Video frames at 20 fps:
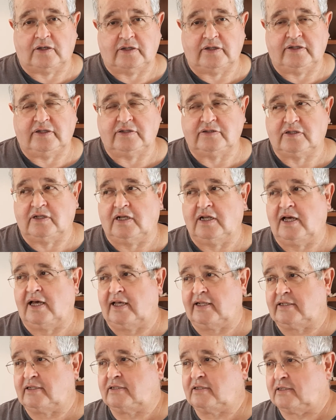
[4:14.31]
And there's a
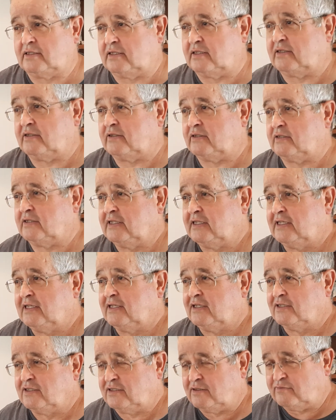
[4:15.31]
lot
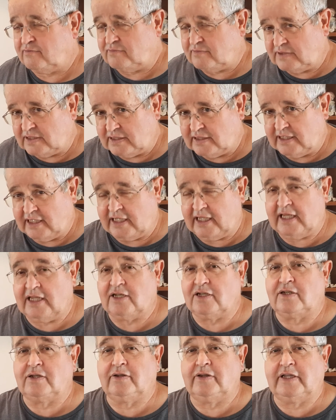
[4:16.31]
to dig
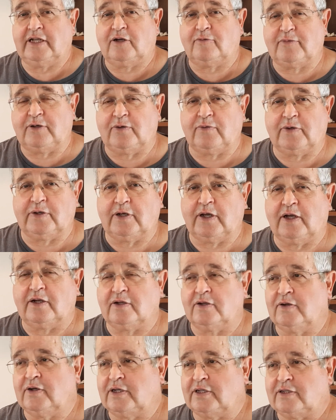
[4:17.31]
into there, but we're not
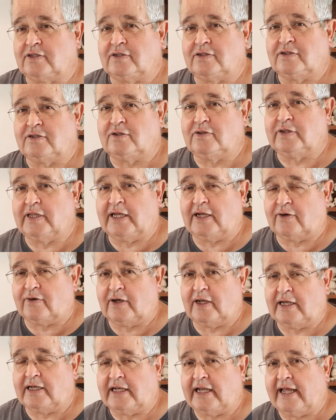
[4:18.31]
going to do that
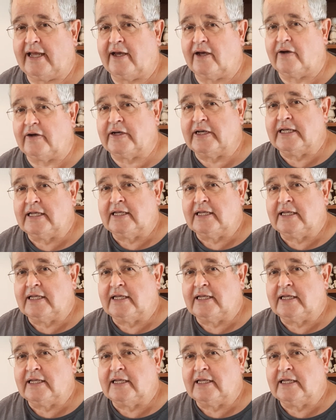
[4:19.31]
right now.